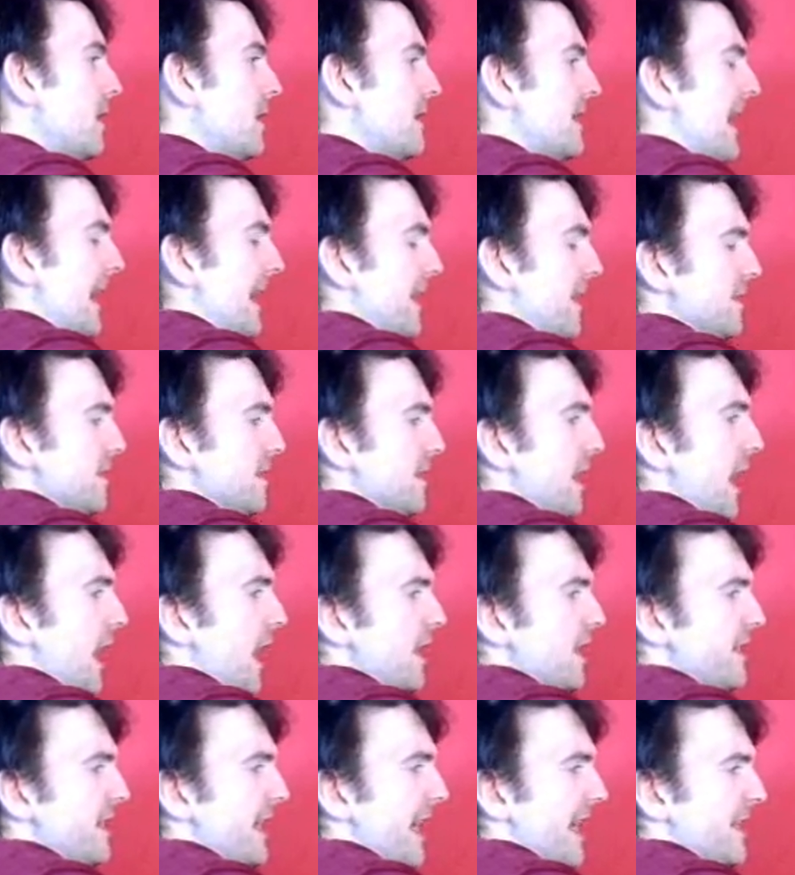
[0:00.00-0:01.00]
Yeah, because
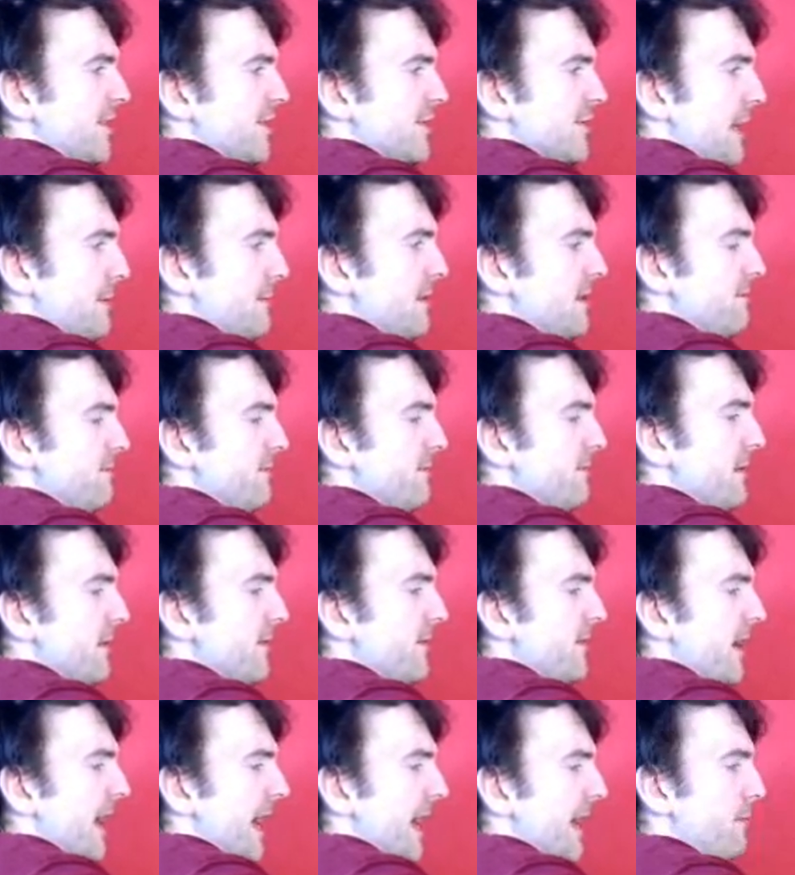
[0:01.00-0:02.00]
last year's trip we
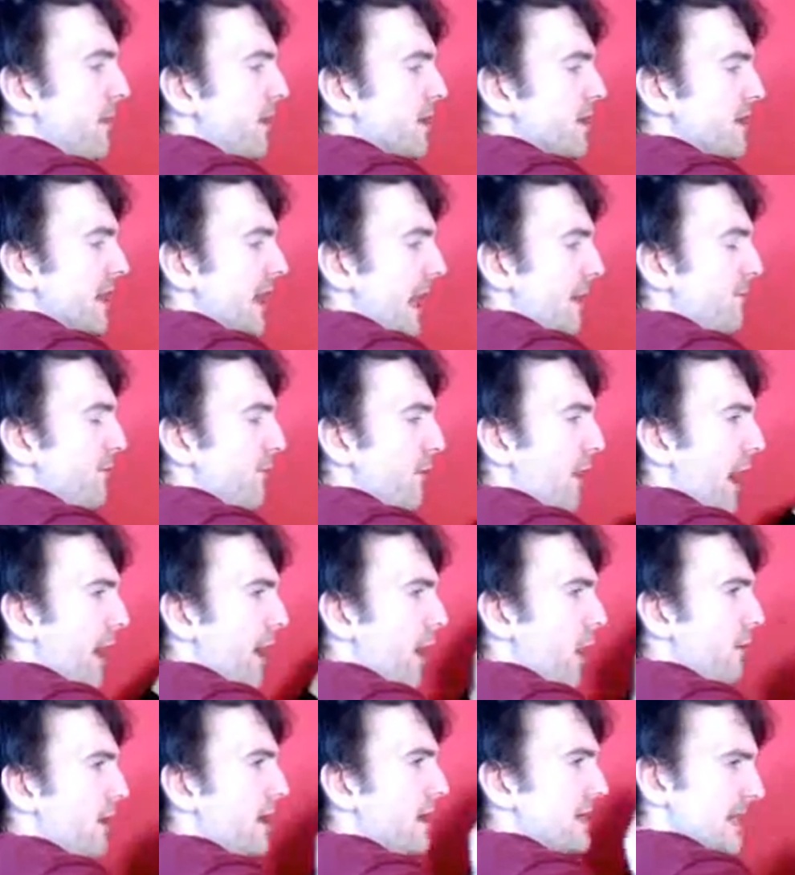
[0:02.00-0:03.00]
were very much like
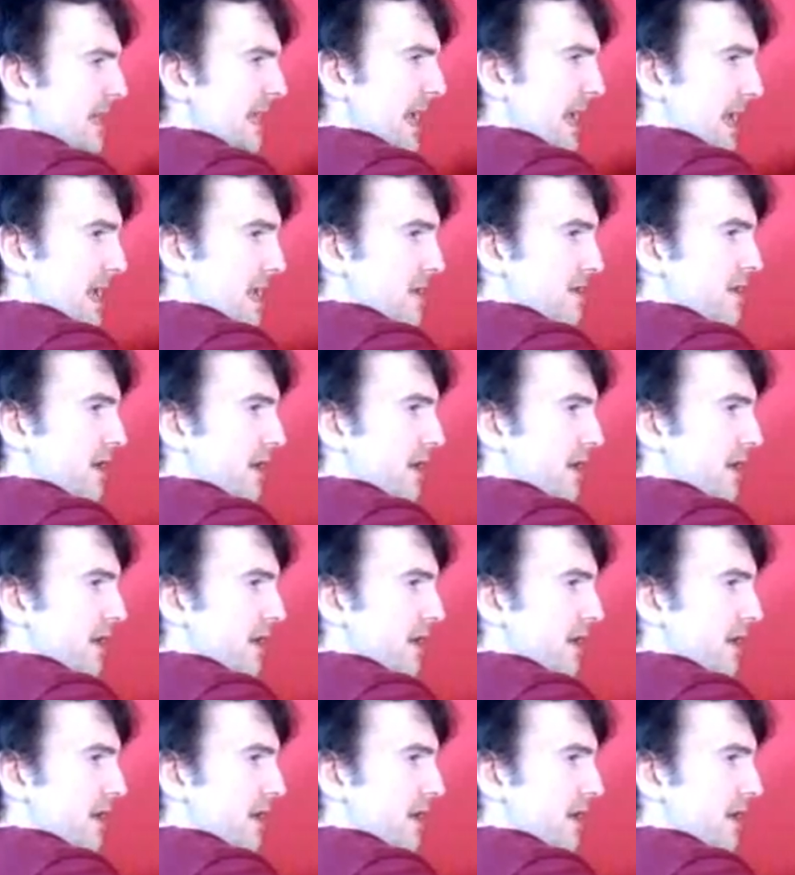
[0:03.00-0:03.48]
priorities.